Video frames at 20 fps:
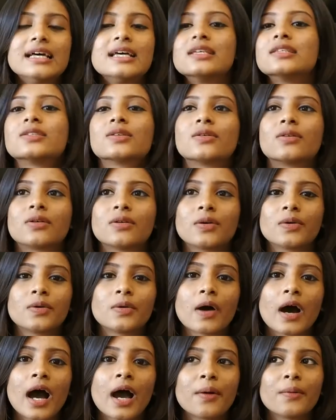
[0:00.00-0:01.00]

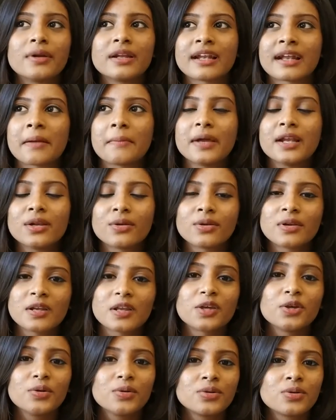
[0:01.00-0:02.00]
So I would recommend
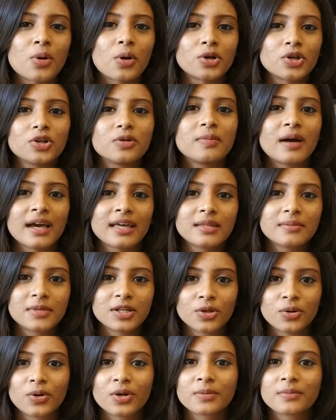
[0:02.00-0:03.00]
you not to buy the
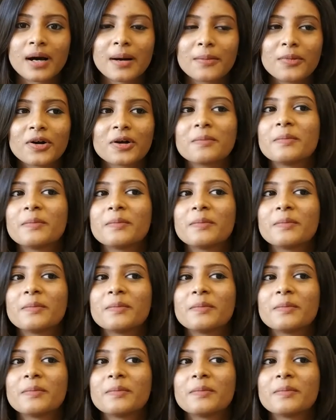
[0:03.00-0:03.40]
Manorama book